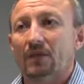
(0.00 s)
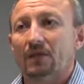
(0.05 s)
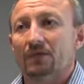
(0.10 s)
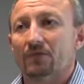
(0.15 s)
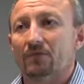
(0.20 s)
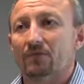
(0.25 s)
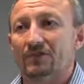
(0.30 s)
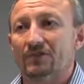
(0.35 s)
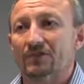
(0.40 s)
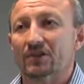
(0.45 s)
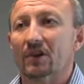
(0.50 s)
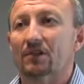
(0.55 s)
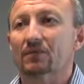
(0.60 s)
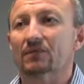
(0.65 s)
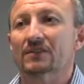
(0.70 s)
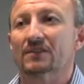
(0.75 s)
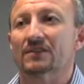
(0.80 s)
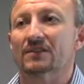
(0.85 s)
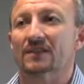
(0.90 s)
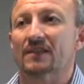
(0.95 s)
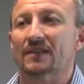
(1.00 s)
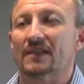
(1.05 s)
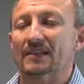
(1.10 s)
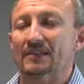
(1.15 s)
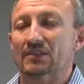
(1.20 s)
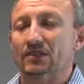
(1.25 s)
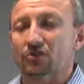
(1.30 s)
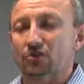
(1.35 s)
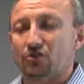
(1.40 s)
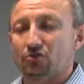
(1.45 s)
The result is that
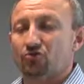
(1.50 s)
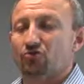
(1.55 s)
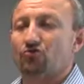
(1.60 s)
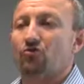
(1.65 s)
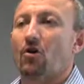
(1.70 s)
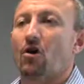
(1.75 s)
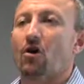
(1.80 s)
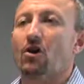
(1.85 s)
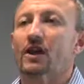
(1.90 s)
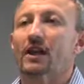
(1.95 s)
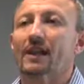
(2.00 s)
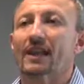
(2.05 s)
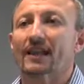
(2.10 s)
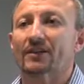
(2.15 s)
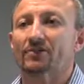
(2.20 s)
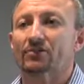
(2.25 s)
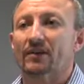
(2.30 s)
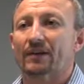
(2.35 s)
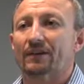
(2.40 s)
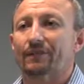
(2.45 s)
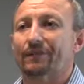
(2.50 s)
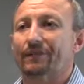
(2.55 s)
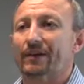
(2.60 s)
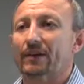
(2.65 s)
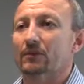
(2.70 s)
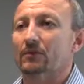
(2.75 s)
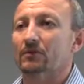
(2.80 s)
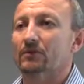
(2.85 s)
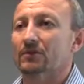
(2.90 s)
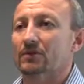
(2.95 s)
there's a strong electric
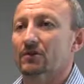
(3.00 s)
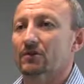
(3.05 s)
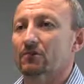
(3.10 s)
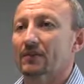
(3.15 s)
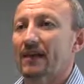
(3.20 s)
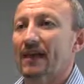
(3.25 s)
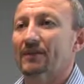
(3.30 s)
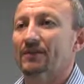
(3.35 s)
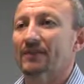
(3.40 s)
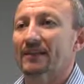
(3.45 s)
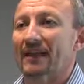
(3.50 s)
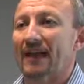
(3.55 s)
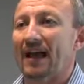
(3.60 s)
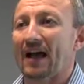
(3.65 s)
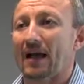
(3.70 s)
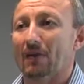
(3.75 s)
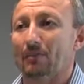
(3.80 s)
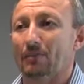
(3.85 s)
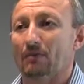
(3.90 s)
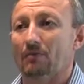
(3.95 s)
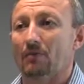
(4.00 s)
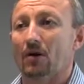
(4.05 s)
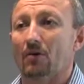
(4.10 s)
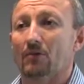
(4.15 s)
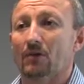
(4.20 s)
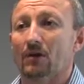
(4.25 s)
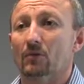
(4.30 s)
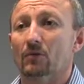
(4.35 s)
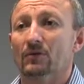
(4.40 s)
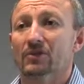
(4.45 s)
field surrounding that upper
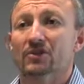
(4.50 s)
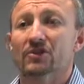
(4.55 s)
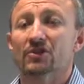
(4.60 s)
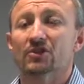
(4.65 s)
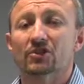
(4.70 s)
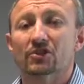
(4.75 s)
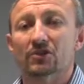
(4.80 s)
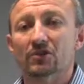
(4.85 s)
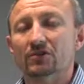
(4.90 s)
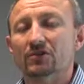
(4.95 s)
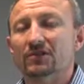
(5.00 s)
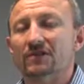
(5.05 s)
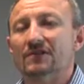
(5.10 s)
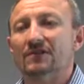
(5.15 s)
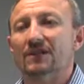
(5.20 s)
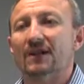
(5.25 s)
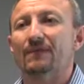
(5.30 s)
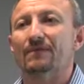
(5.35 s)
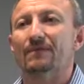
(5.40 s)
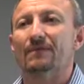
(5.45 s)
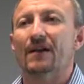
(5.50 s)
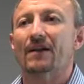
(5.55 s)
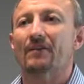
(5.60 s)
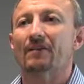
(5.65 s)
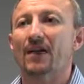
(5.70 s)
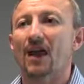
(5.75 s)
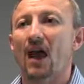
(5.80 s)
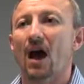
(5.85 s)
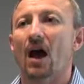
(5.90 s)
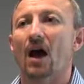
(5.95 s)
roller, which induces a
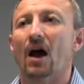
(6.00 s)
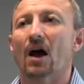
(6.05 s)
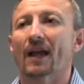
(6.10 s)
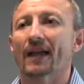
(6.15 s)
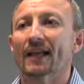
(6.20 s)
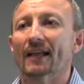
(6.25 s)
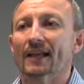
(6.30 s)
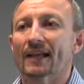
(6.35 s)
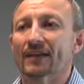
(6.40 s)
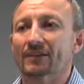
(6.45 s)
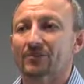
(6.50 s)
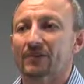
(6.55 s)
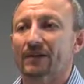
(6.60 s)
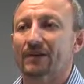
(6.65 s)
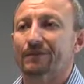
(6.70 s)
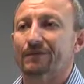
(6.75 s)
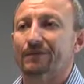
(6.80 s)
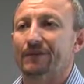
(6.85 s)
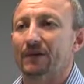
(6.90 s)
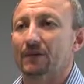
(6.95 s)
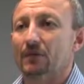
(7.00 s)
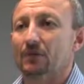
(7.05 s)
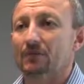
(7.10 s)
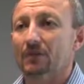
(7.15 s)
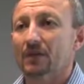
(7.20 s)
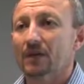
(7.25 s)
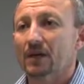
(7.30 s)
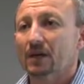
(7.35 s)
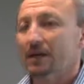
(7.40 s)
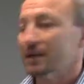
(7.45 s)
very high electric
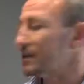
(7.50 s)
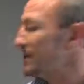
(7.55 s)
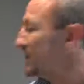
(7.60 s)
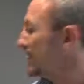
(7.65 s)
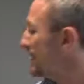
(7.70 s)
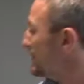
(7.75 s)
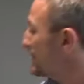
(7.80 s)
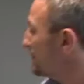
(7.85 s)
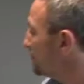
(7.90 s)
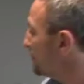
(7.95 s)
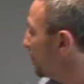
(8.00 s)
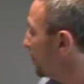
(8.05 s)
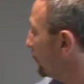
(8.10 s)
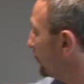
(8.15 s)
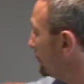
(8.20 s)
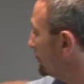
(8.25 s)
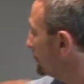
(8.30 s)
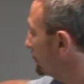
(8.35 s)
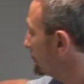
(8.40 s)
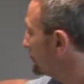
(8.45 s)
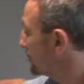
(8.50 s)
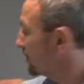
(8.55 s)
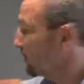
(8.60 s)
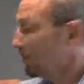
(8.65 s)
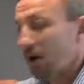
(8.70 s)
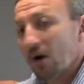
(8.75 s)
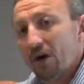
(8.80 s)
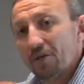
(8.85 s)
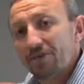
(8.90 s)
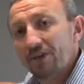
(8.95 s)
field near the points
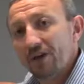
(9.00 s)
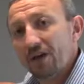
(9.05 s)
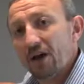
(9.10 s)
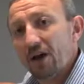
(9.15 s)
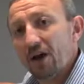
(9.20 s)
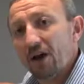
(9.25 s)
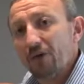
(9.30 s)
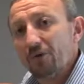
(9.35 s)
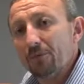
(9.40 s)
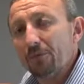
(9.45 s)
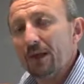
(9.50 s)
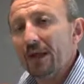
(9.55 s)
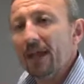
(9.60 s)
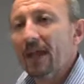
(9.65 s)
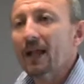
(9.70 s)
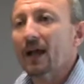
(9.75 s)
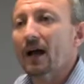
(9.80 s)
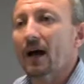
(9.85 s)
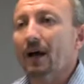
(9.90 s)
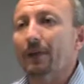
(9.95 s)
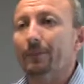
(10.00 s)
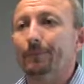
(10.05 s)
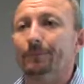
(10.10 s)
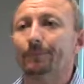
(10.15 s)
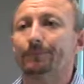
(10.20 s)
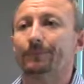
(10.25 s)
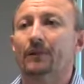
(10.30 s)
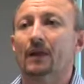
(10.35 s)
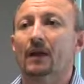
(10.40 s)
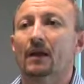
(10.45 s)
of the comb here.
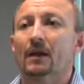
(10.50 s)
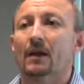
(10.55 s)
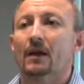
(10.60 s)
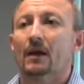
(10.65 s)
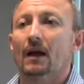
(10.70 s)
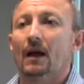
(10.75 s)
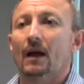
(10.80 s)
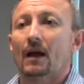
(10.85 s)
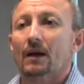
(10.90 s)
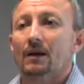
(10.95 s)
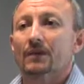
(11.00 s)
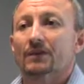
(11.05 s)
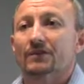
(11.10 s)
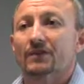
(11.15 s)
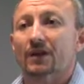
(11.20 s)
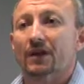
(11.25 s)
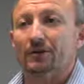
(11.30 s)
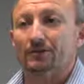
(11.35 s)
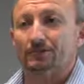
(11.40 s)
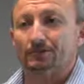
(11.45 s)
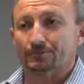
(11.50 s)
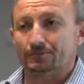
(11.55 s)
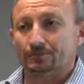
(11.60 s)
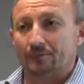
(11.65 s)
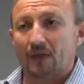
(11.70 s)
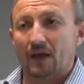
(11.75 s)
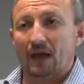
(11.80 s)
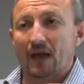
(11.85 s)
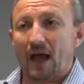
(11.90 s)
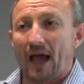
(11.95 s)
So,
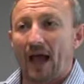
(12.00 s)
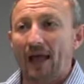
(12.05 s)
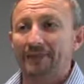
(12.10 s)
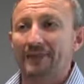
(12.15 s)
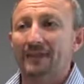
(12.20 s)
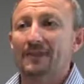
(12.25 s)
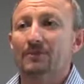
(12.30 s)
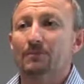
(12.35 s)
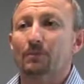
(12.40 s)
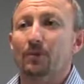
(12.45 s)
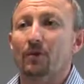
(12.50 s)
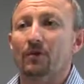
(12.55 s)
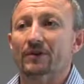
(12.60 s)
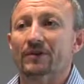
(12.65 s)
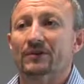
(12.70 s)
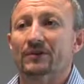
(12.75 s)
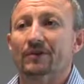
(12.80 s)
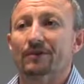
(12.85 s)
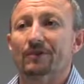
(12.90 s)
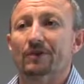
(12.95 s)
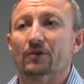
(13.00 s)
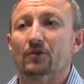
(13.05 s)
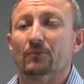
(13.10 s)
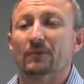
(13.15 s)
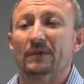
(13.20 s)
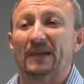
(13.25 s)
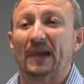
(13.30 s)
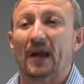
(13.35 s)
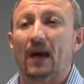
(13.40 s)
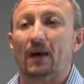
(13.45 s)
at these points, the
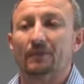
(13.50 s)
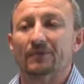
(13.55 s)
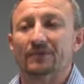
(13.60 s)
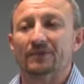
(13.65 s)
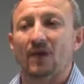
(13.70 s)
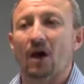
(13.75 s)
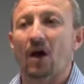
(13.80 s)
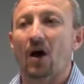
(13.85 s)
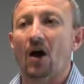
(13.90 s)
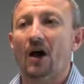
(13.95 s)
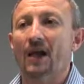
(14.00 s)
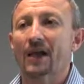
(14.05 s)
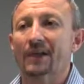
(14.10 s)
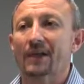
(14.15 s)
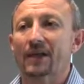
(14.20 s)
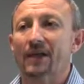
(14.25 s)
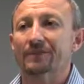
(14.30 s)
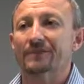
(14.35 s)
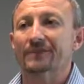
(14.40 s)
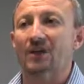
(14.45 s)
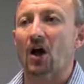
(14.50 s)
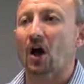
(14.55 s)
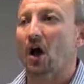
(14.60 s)
field becomes high enough to